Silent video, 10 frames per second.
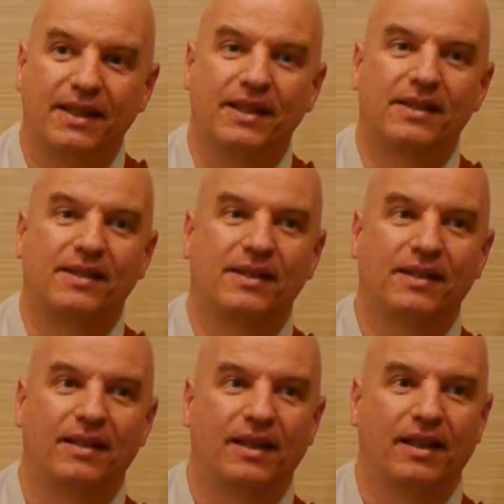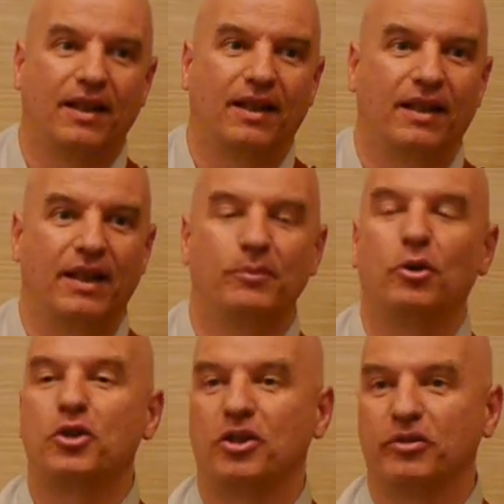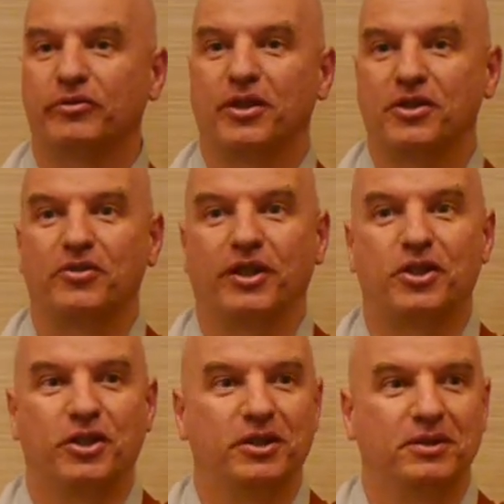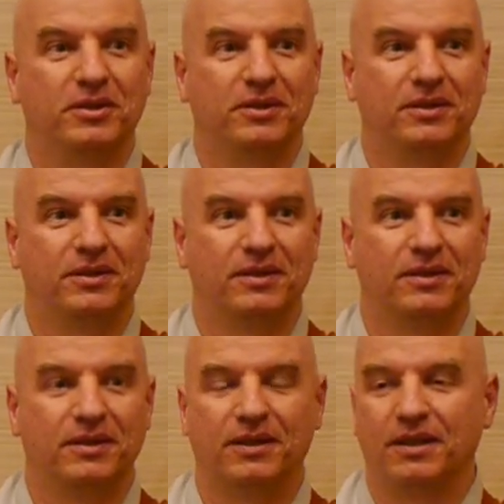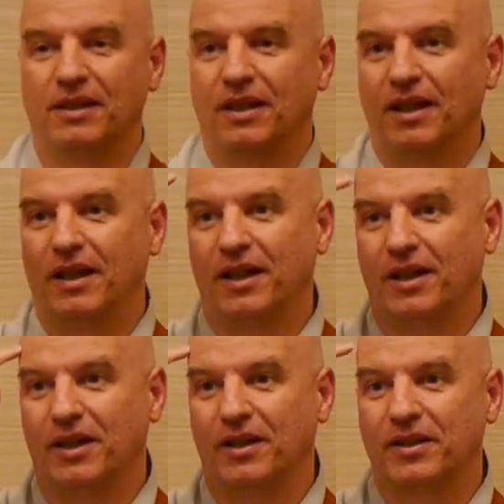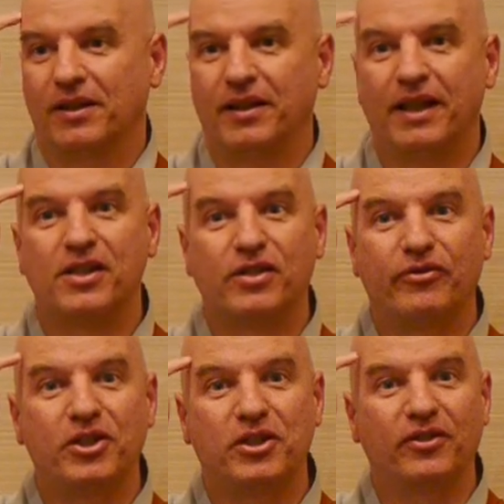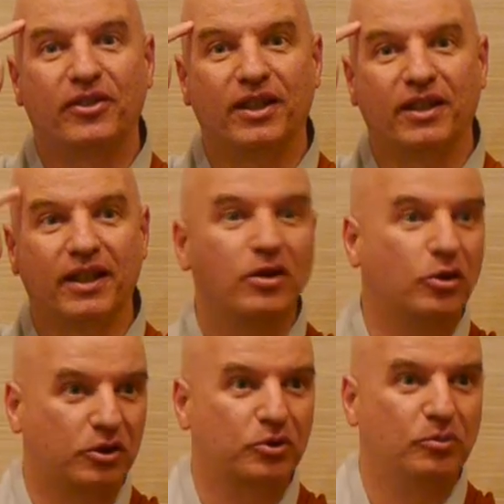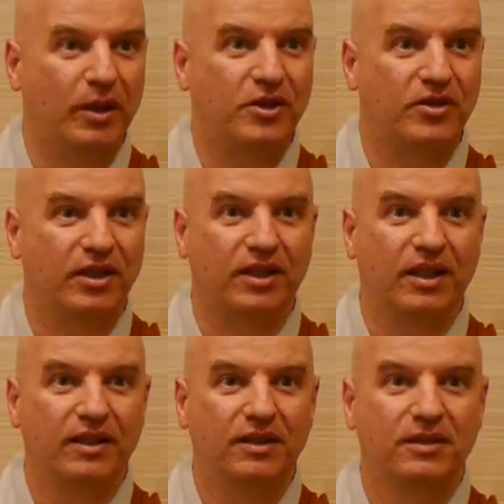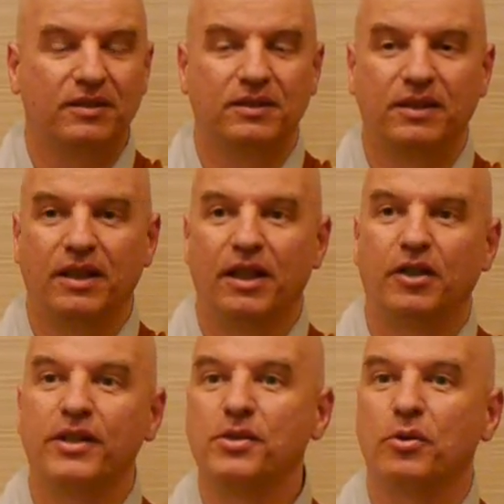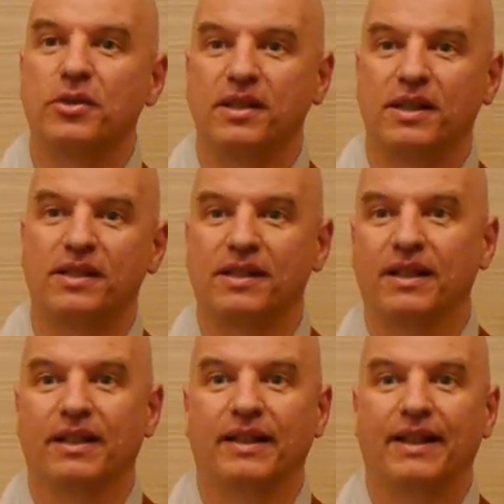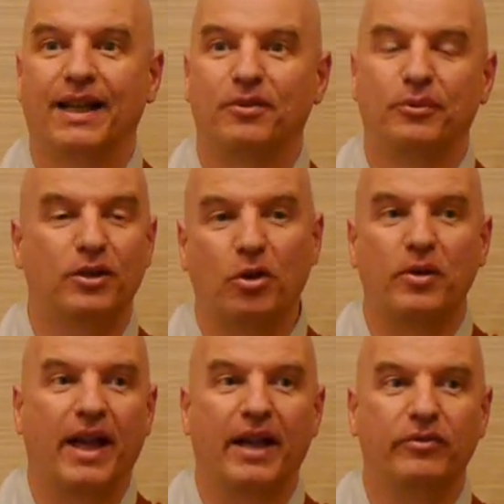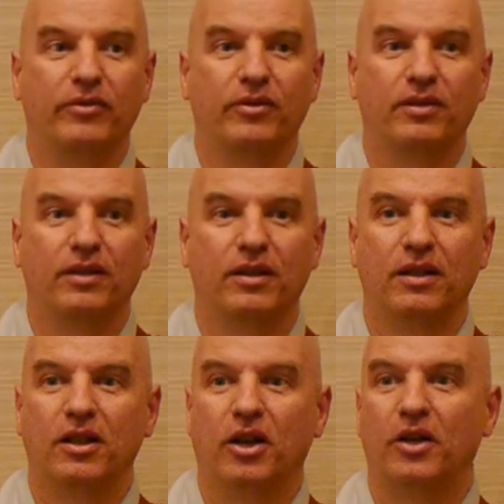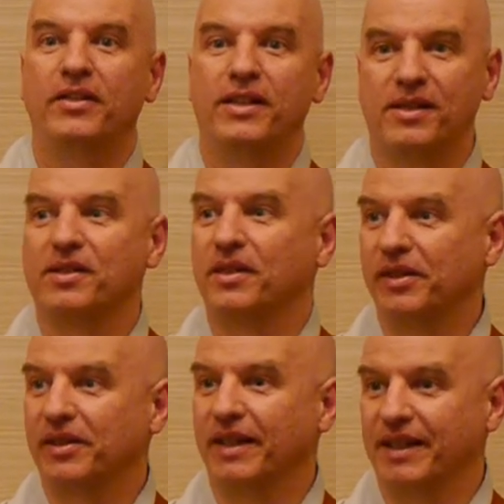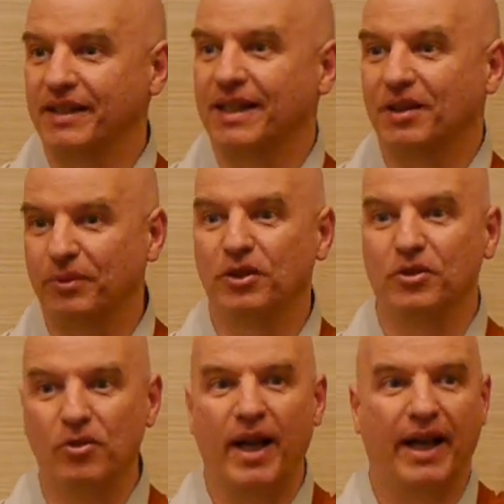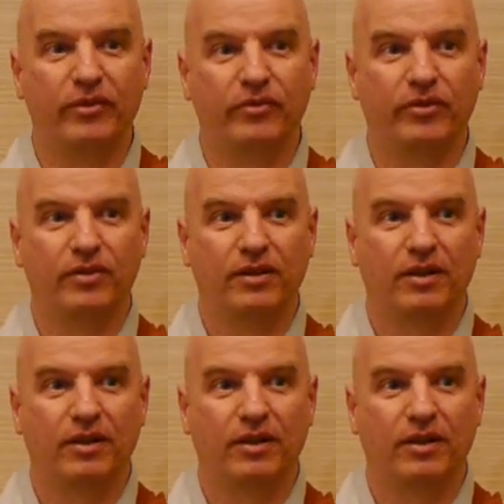is emotional frustration, uh, insufficient thinking or too much thinking, resources that we don't have, unnecessary things that we do have,